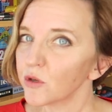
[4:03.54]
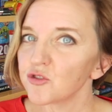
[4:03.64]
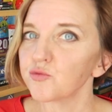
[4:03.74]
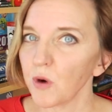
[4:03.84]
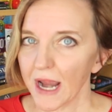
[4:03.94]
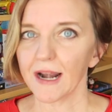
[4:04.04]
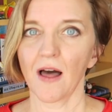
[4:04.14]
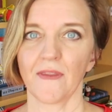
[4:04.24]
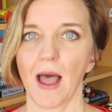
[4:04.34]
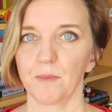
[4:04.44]
was right
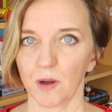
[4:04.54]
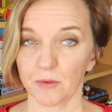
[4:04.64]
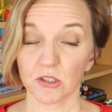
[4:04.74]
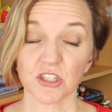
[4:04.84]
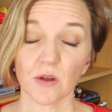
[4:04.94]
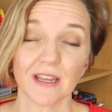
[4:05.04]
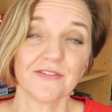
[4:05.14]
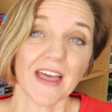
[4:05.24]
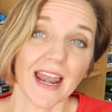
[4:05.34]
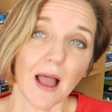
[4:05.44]
on that bubble. So
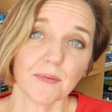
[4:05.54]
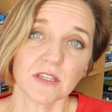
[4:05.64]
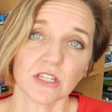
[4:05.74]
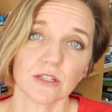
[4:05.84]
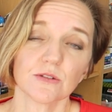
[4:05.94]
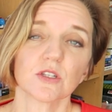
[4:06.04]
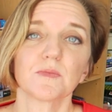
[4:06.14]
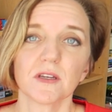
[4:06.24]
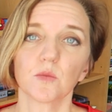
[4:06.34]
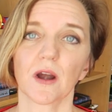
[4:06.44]
if that happens to you,
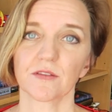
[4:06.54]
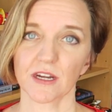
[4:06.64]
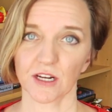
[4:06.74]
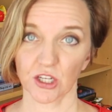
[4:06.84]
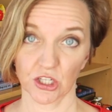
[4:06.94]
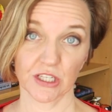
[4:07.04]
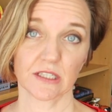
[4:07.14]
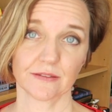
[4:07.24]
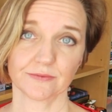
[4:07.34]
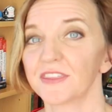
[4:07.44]
just be aware that it could.